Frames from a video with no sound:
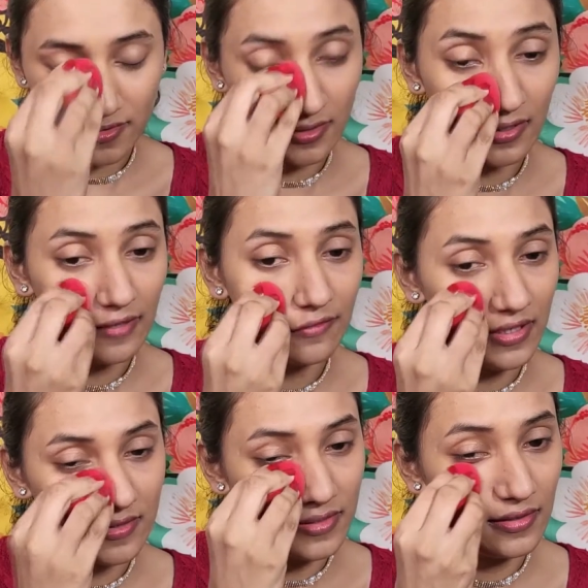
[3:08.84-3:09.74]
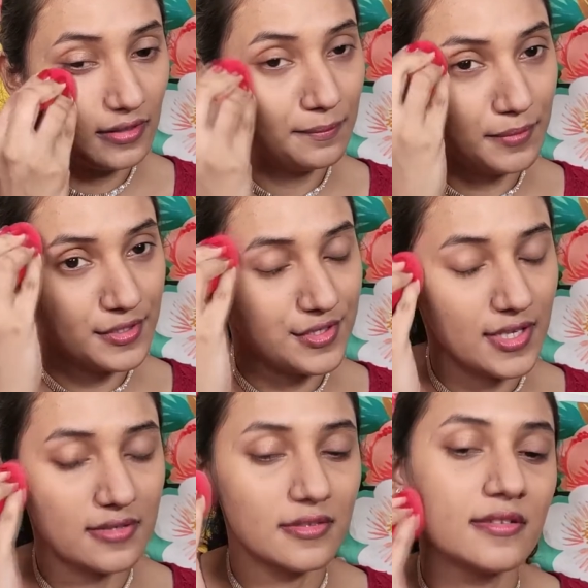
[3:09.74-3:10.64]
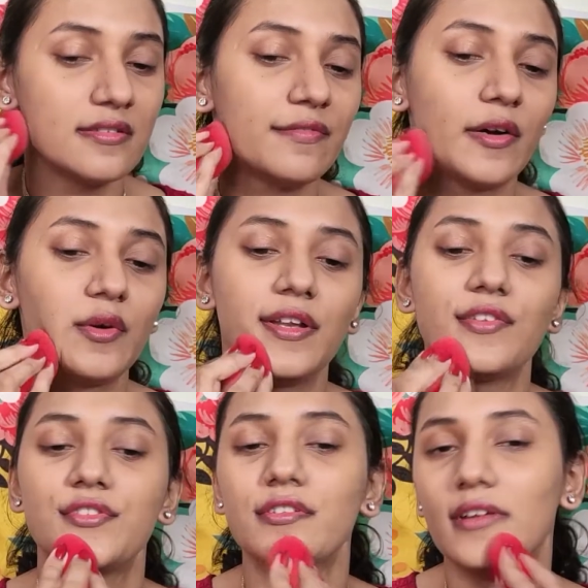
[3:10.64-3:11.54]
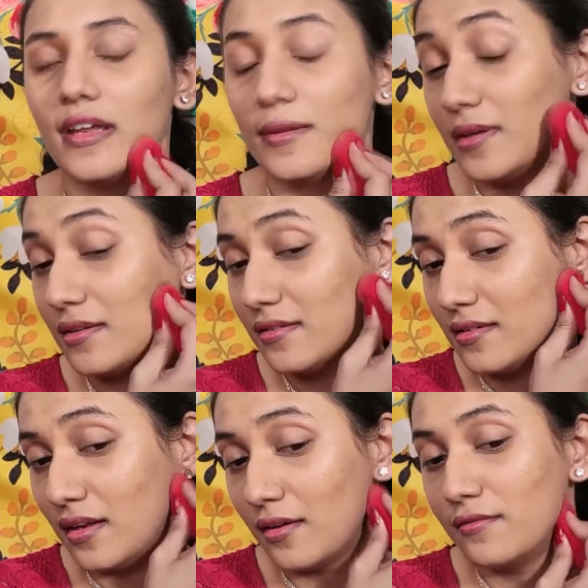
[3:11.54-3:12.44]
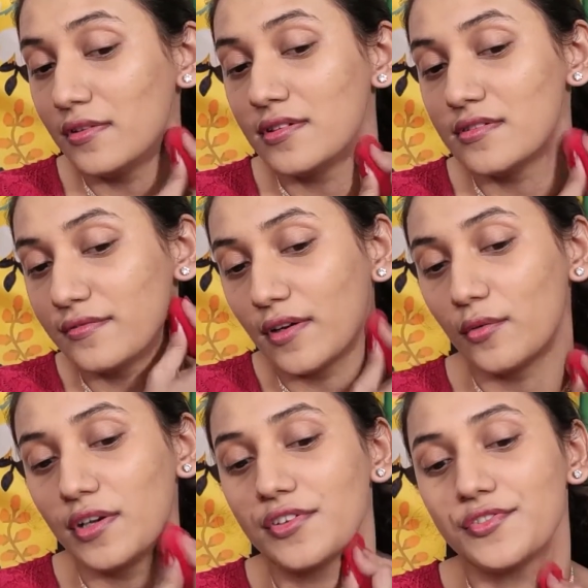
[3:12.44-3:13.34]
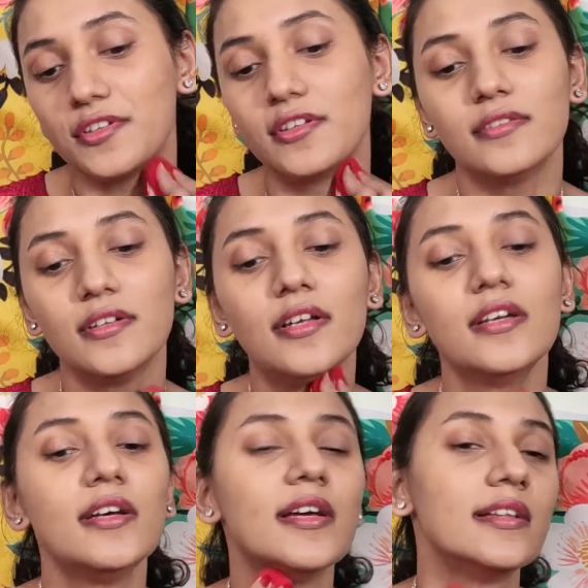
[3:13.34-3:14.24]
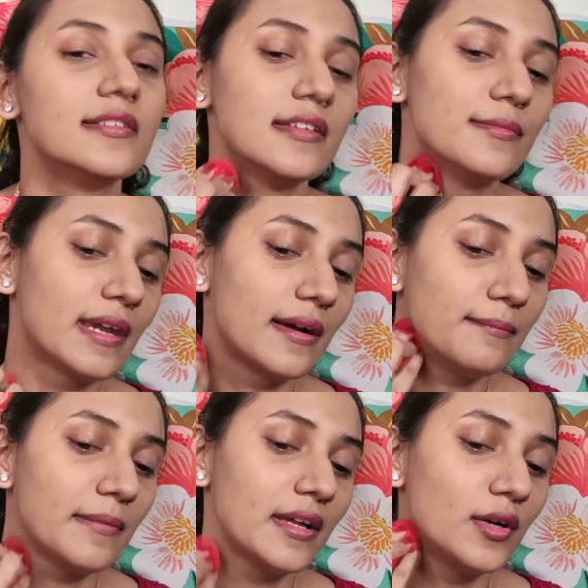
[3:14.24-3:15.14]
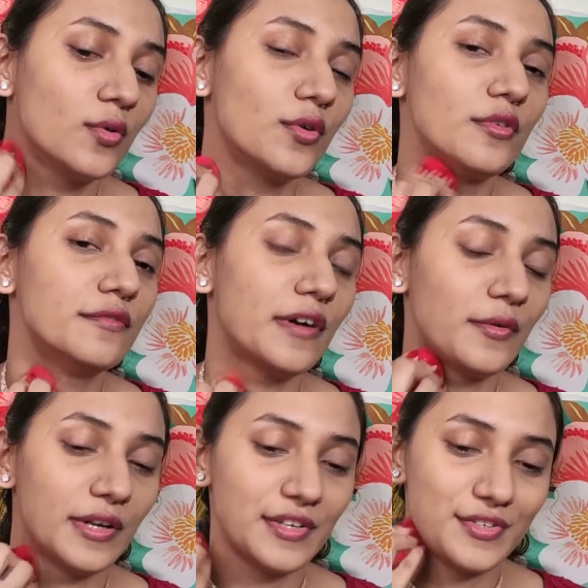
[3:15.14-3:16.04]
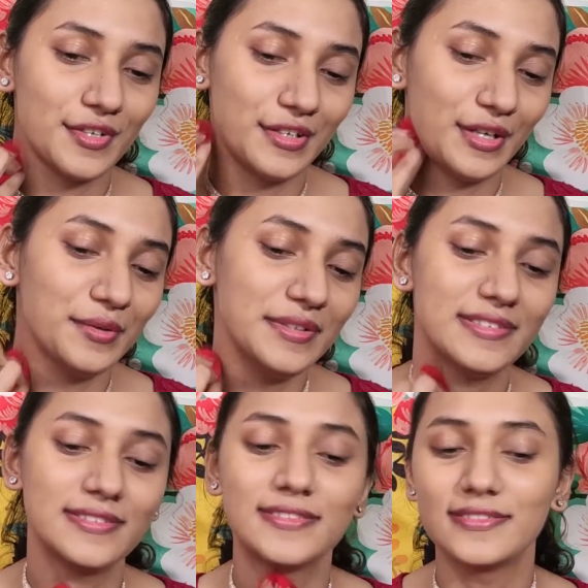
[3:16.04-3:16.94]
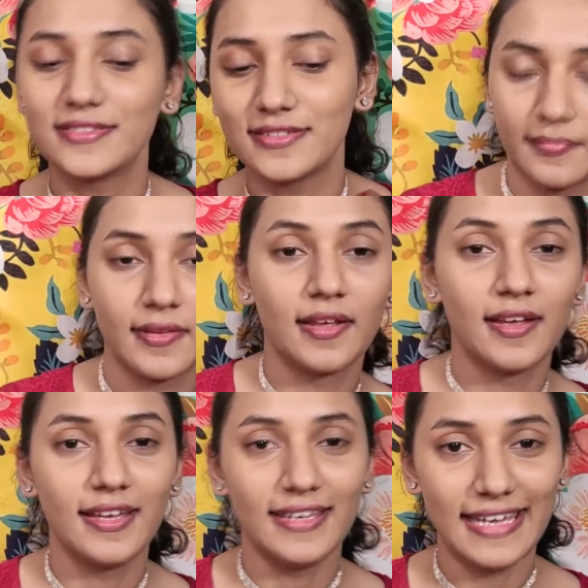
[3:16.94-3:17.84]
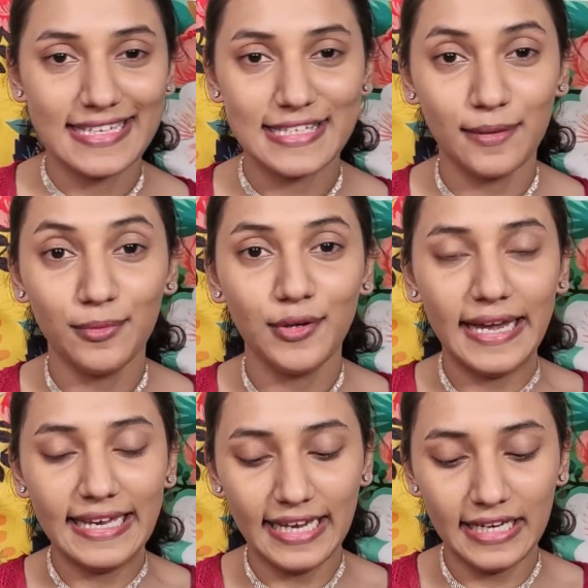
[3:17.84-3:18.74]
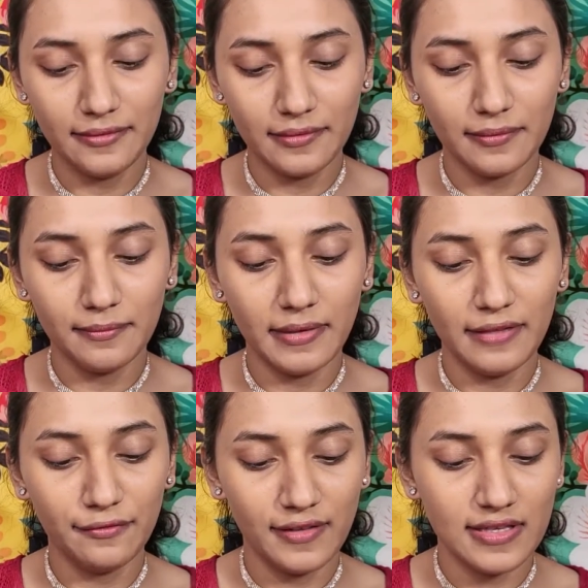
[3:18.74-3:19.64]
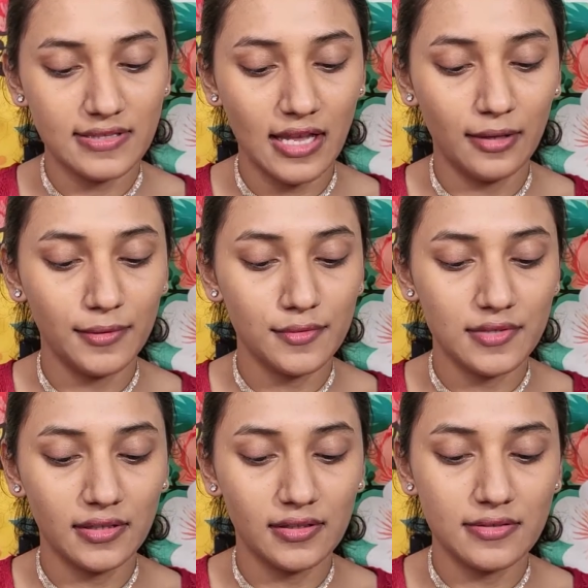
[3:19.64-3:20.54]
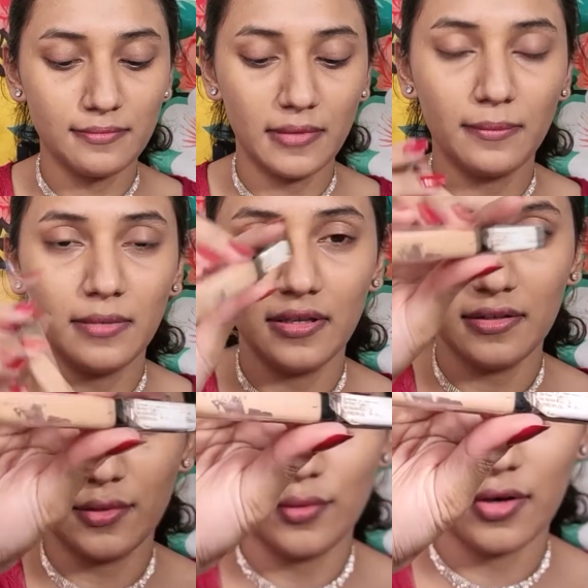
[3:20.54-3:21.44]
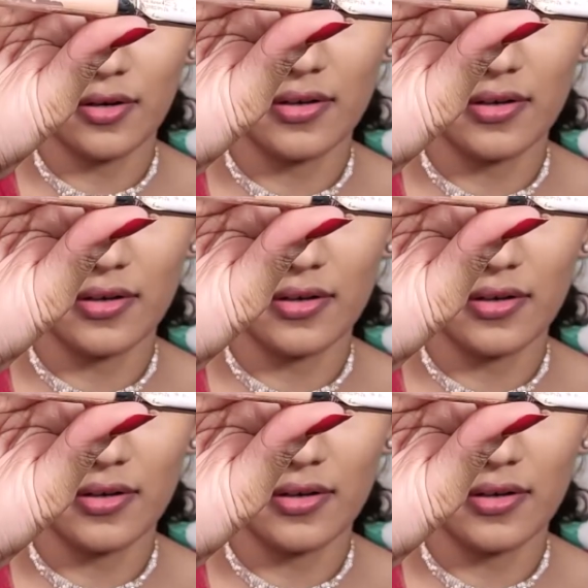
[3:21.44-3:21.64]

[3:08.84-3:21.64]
I have recently purchased this foundation, and I'm in love with this foundation. This has become my go-to foundation now. Next step, to highlight my face, I'll be using this Maybelline New York